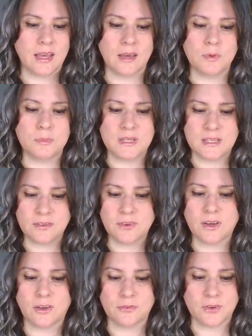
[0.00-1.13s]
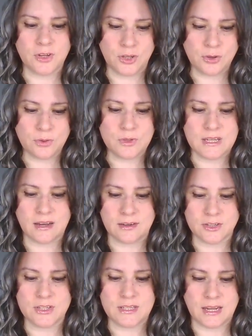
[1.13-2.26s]
It would be difficult for you to
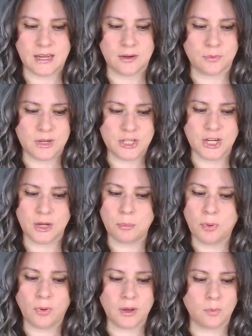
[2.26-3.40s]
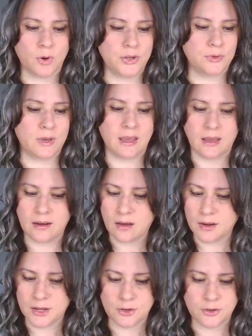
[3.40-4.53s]
understand reaching a point where you
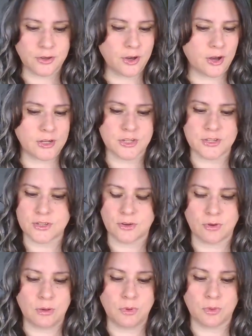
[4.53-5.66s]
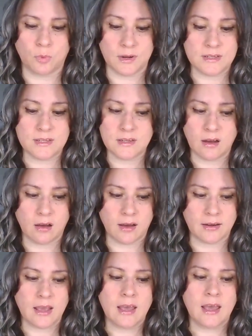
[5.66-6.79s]
cannot in good conscience agree with what is
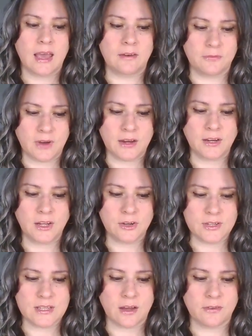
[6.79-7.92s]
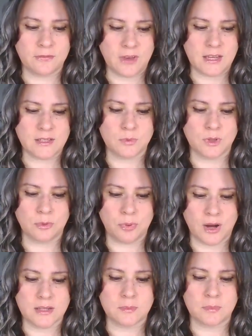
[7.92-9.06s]
taught and finding yourself faced with the
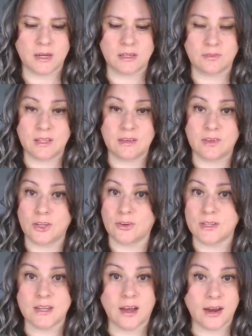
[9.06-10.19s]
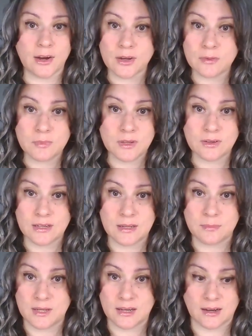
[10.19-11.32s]
prospect of leaving your entire community
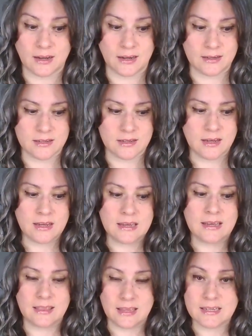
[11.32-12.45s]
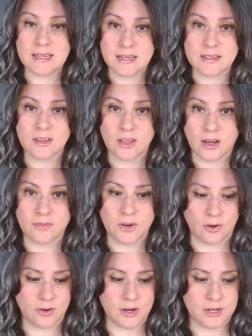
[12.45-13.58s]
behind. That takes a lot of
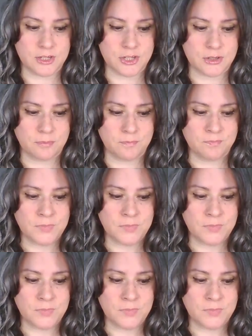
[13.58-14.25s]
courage.